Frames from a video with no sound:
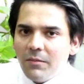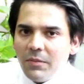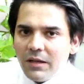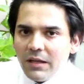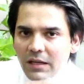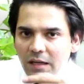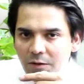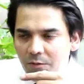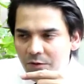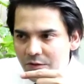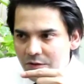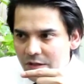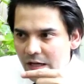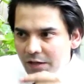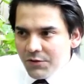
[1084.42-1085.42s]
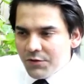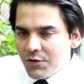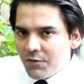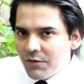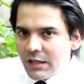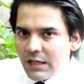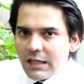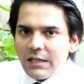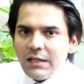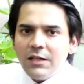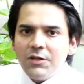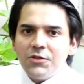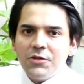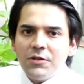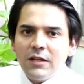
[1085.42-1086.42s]
But it was done so with the
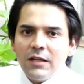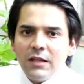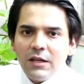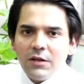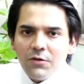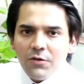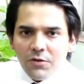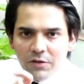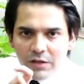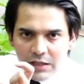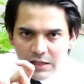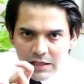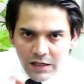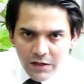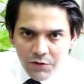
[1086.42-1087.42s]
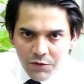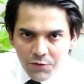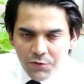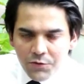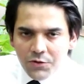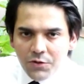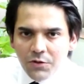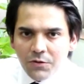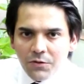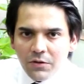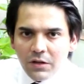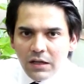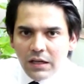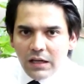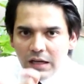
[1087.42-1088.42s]
condition that they could only do
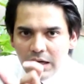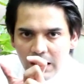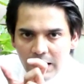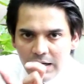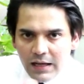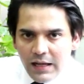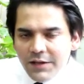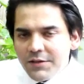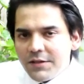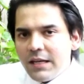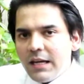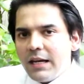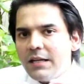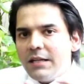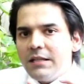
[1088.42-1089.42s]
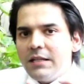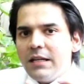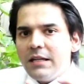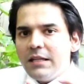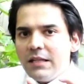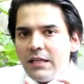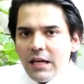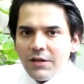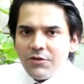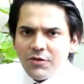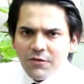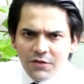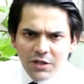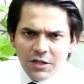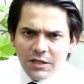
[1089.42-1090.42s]
so unless they had attained the age
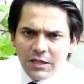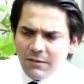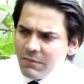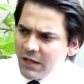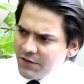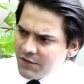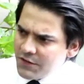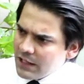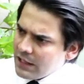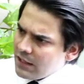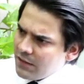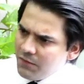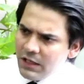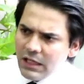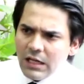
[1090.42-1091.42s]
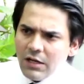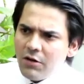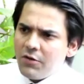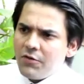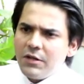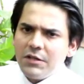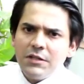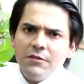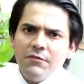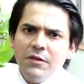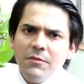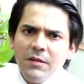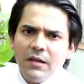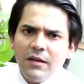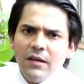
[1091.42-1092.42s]
of 30. Men said that we cannot trust the
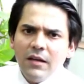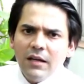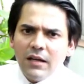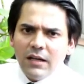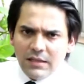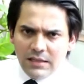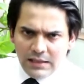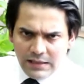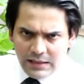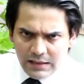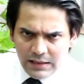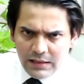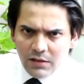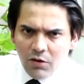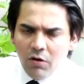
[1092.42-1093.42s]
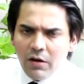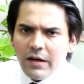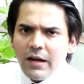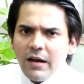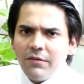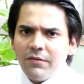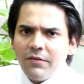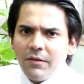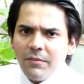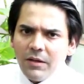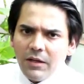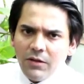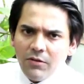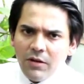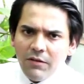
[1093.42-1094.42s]
women until they're a little old enough. I
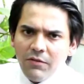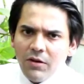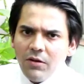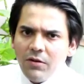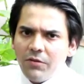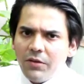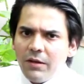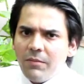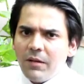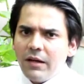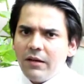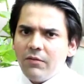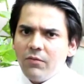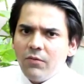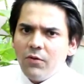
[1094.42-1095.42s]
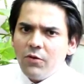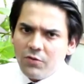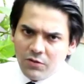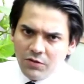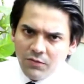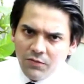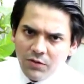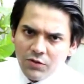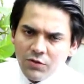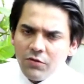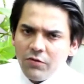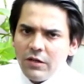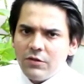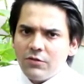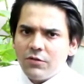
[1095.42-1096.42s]
mean, you never know, they might vote for
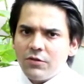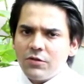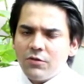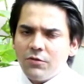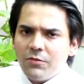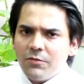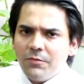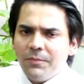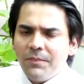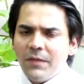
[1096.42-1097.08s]
Tories or so.